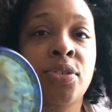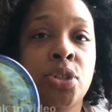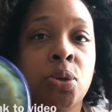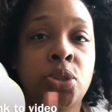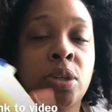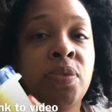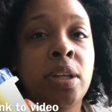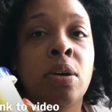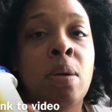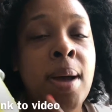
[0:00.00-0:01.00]
showed you a
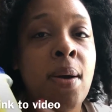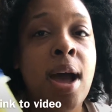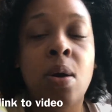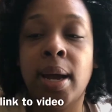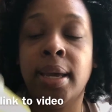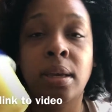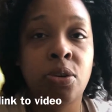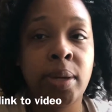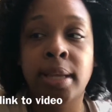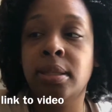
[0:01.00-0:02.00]
video about how I
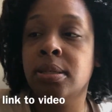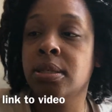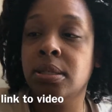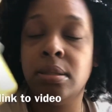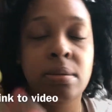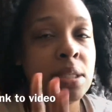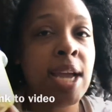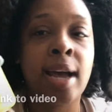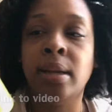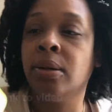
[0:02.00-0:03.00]
create this
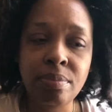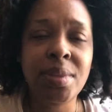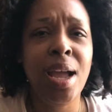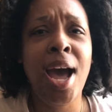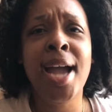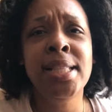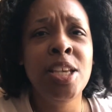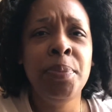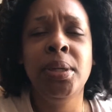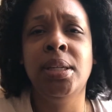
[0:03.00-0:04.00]
styler. I
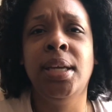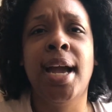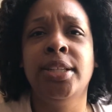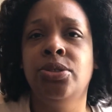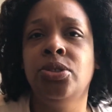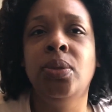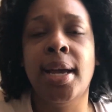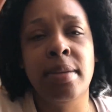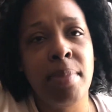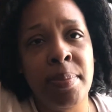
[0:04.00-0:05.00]
do
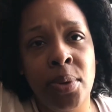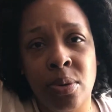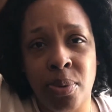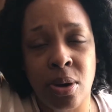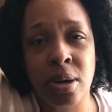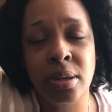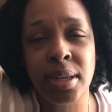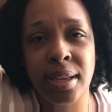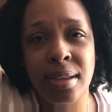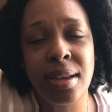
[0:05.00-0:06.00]
like my middle part,
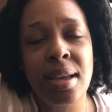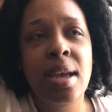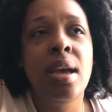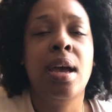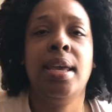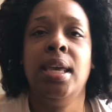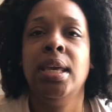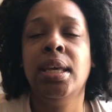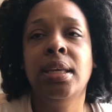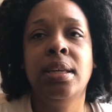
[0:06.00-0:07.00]

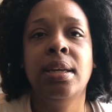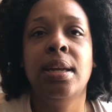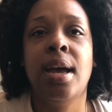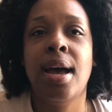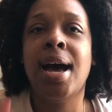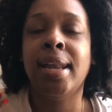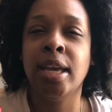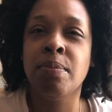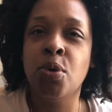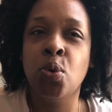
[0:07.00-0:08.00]
and I
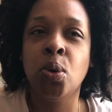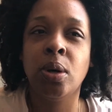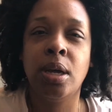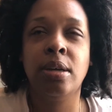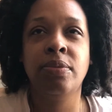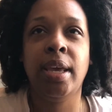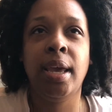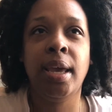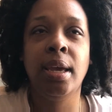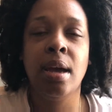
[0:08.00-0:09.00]
like more of a